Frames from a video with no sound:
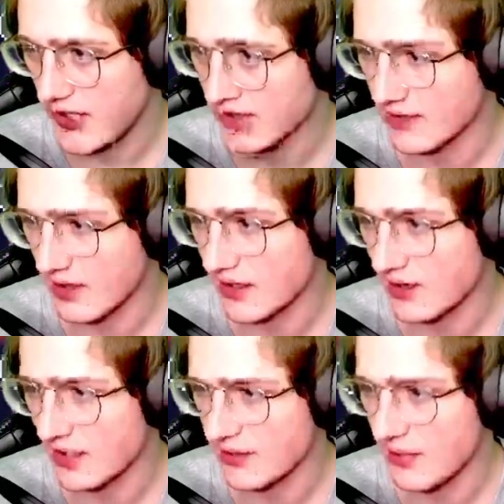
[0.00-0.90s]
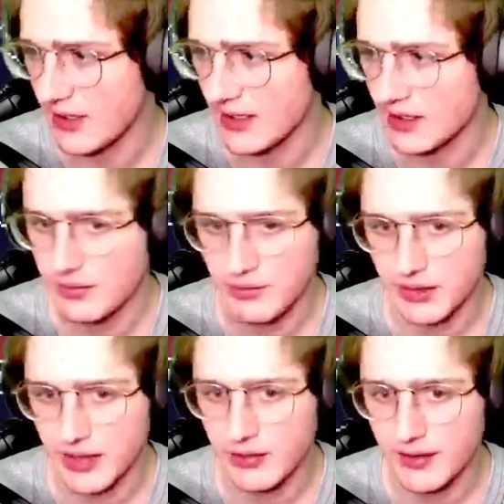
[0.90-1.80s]
Is there any thoughts about making it to be
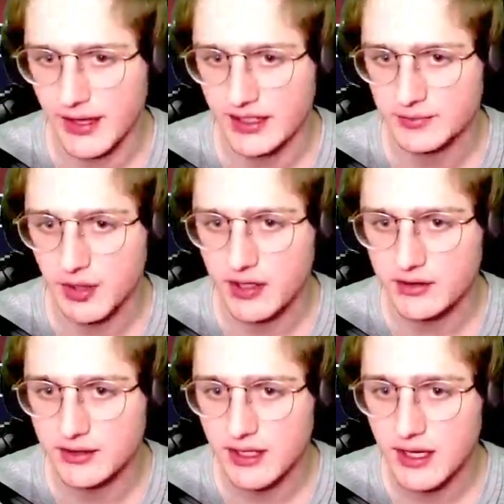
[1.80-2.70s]
playable on Xbox?